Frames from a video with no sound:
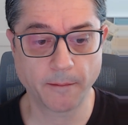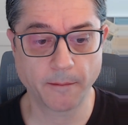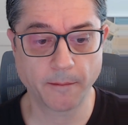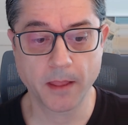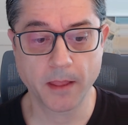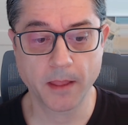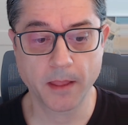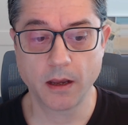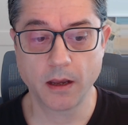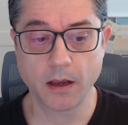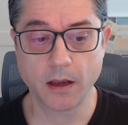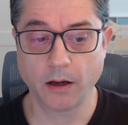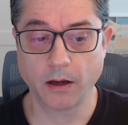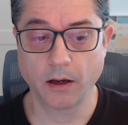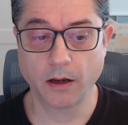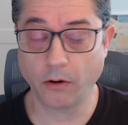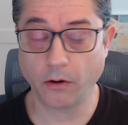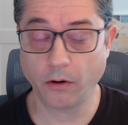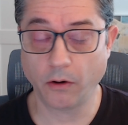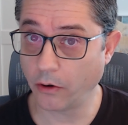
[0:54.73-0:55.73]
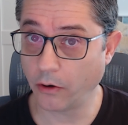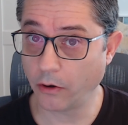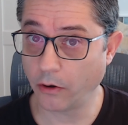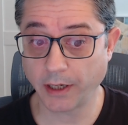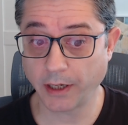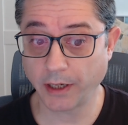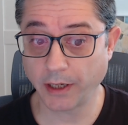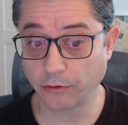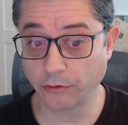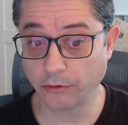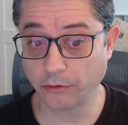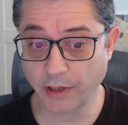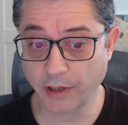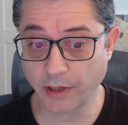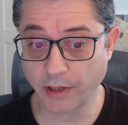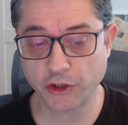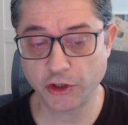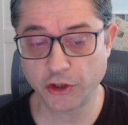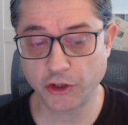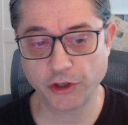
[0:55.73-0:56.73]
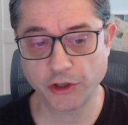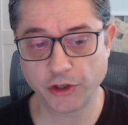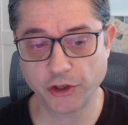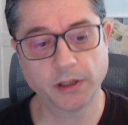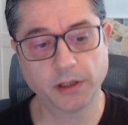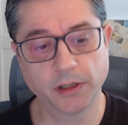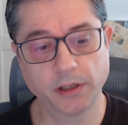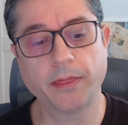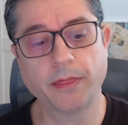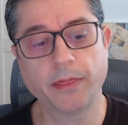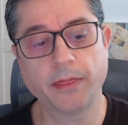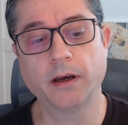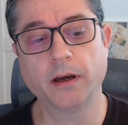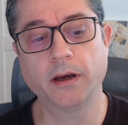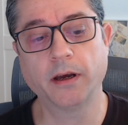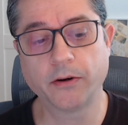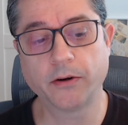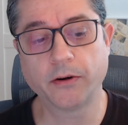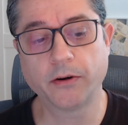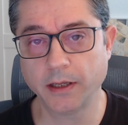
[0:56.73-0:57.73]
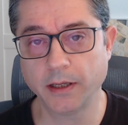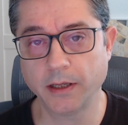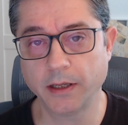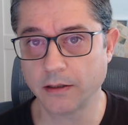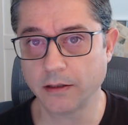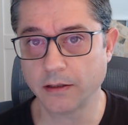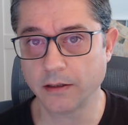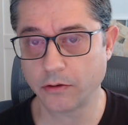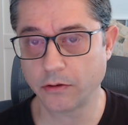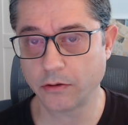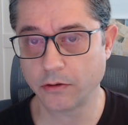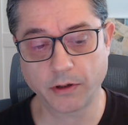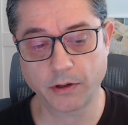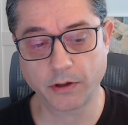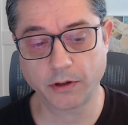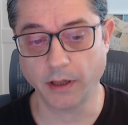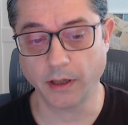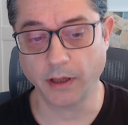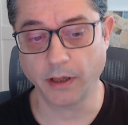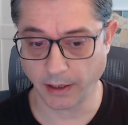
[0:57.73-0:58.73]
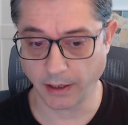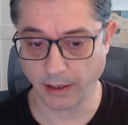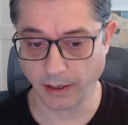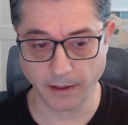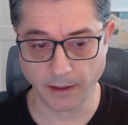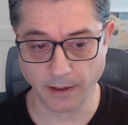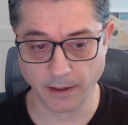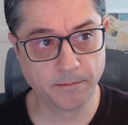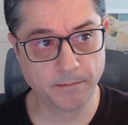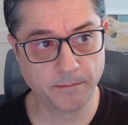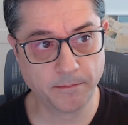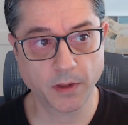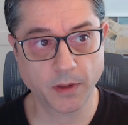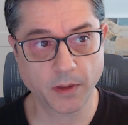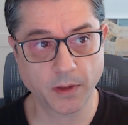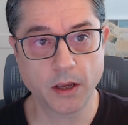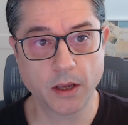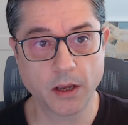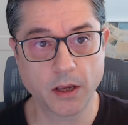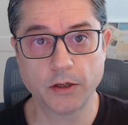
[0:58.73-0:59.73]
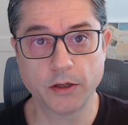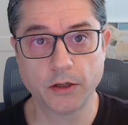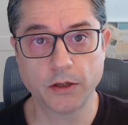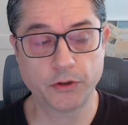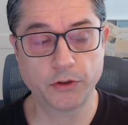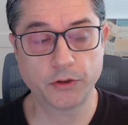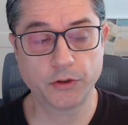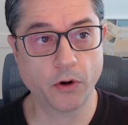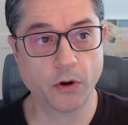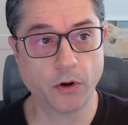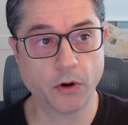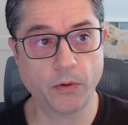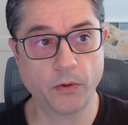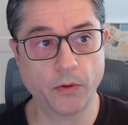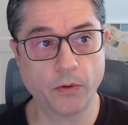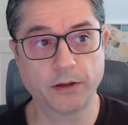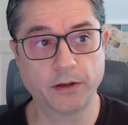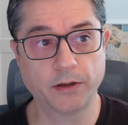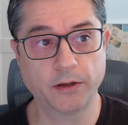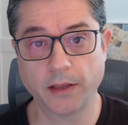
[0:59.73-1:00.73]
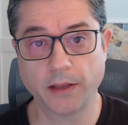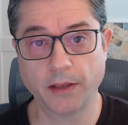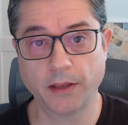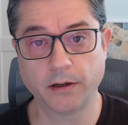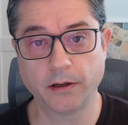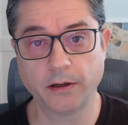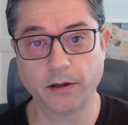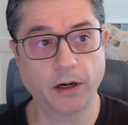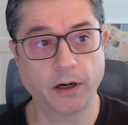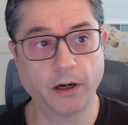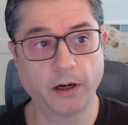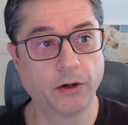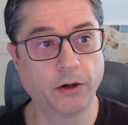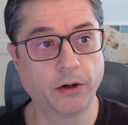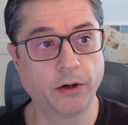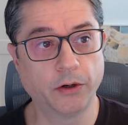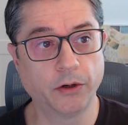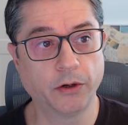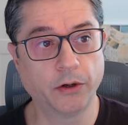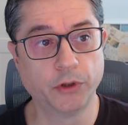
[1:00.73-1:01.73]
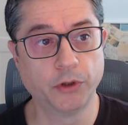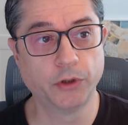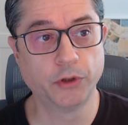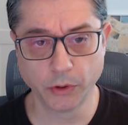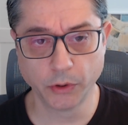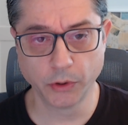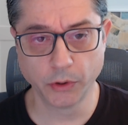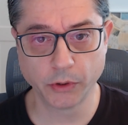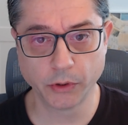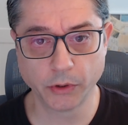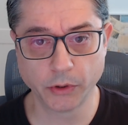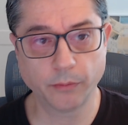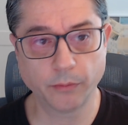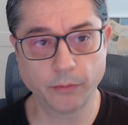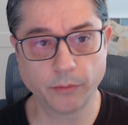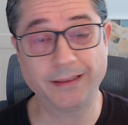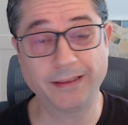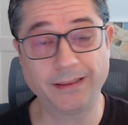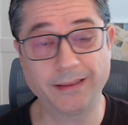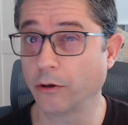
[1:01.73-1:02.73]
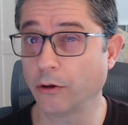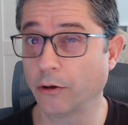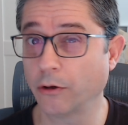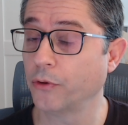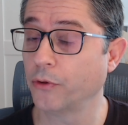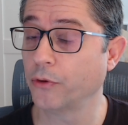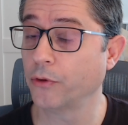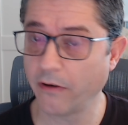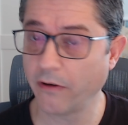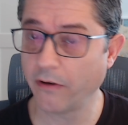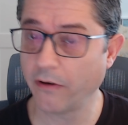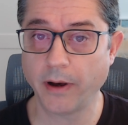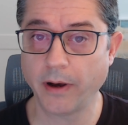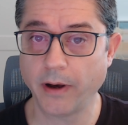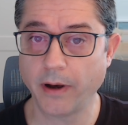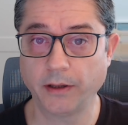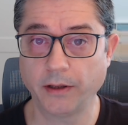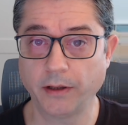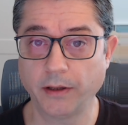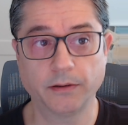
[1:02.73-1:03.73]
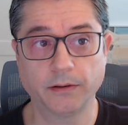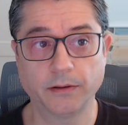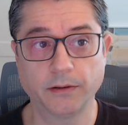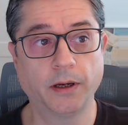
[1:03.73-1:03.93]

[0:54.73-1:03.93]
or they need to touch the green circle again. So there's another rule, but they don't know about it. If